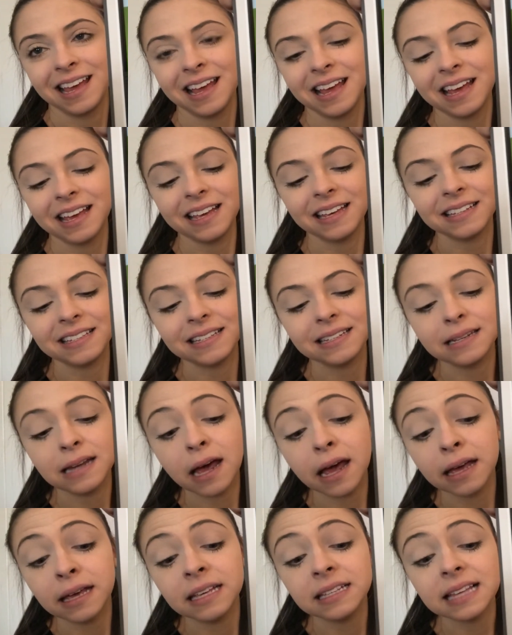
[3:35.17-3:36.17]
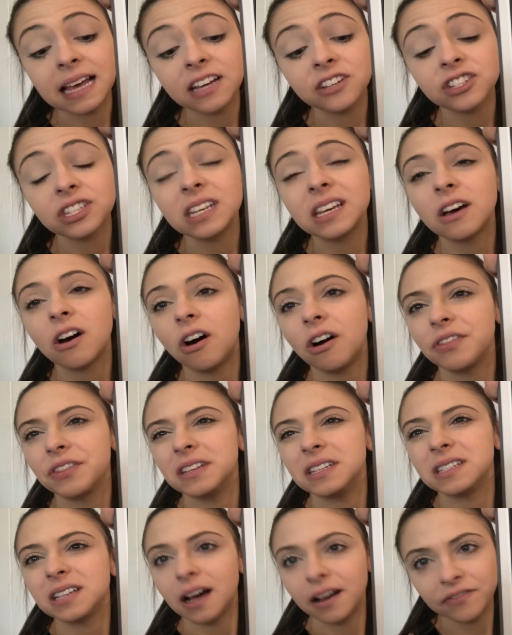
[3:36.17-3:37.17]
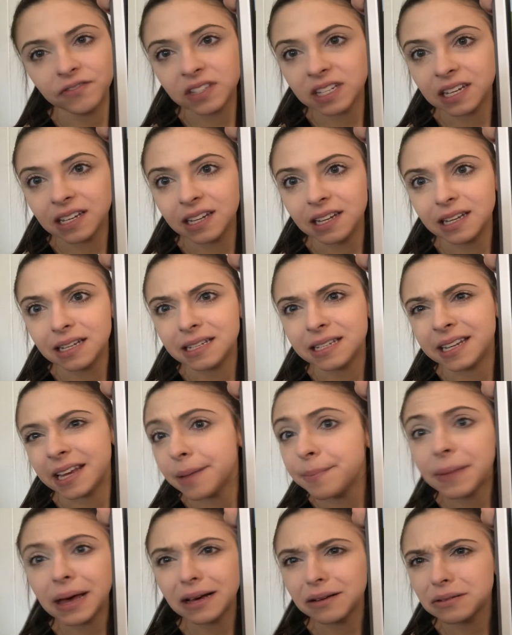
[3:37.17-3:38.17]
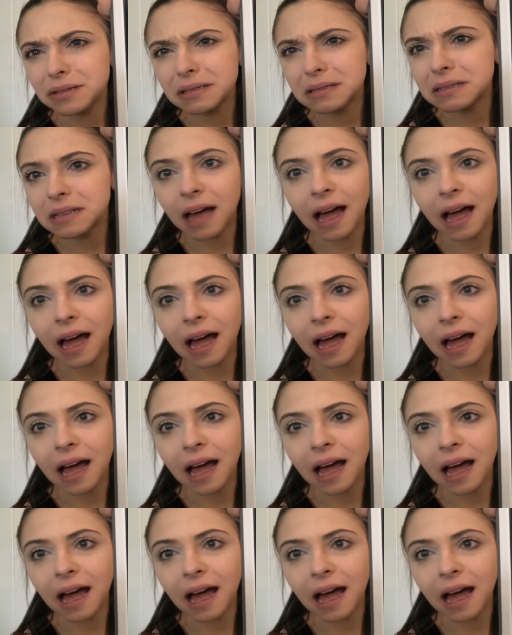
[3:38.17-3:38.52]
He's actually called the Tufted Titmouse.